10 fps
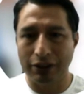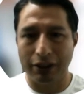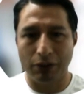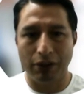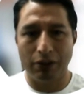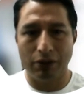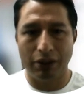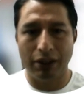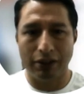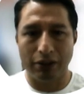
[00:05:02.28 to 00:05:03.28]
to the
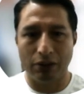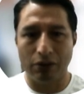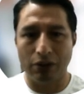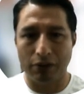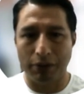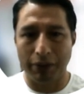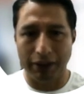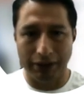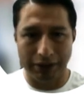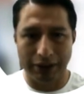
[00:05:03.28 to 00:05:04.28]
latitude of the place.
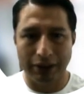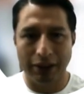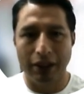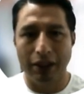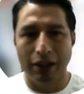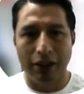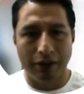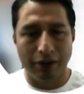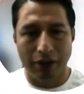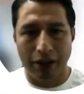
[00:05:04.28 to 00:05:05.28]

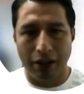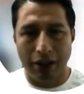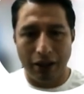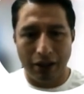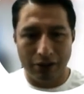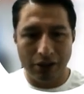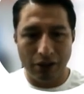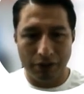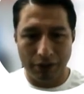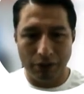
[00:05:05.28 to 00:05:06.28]
Around of the
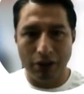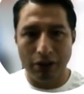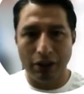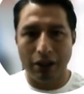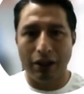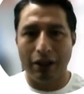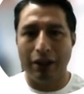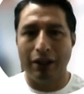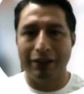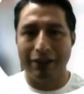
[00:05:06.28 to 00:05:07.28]
world,
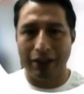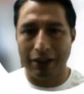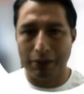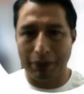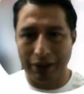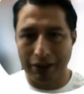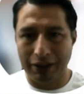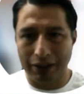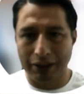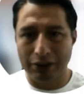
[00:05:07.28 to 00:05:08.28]
there are many techniques to
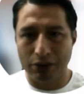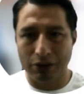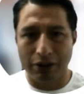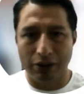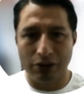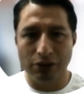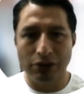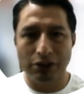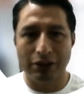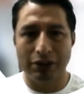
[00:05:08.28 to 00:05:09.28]
reduce the
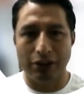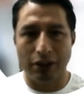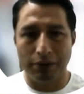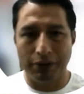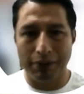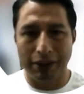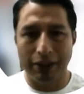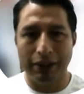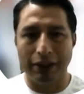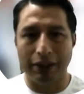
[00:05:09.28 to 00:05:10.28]
optimal
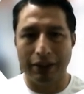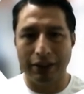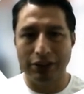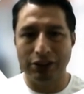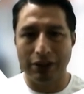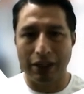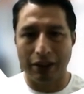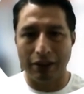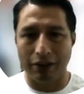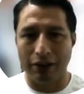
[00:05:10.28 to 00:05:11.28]
inclination angle.
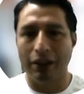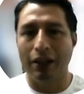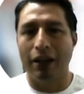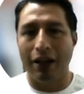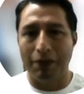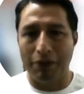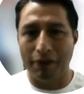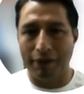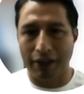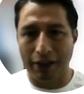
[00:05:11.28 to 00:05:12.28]
Among
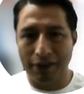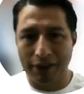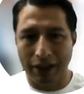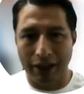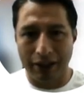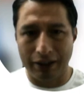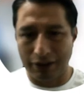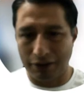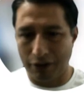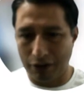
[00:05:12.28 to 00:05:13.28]
them are the
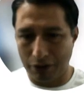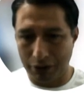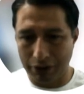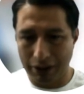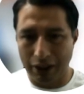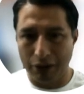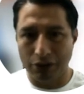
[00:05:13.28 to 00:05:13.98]
following authors.